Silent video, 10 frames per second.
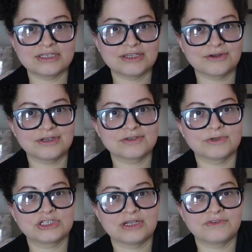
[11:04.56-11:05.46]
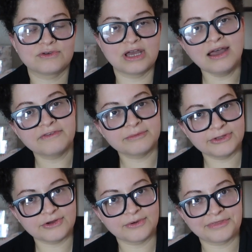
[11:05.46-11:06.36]
series, which if you're not
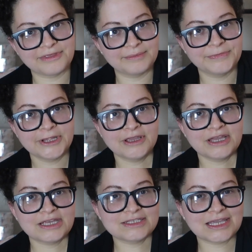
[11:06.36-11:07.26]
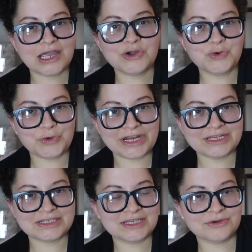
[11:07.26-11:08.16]
familiar with them, is like a
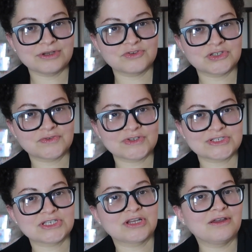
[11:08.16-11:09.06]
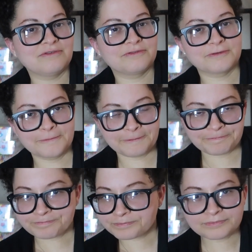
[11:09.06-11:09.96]
great series just of
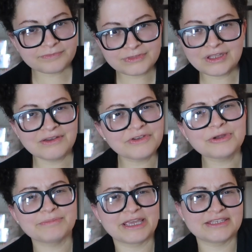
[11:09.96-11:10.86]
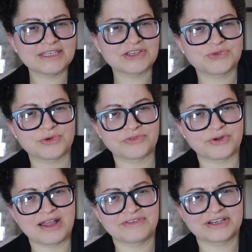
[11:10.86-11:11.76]
very basic sort of
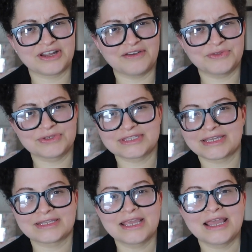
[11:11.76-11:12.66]
graphic novels that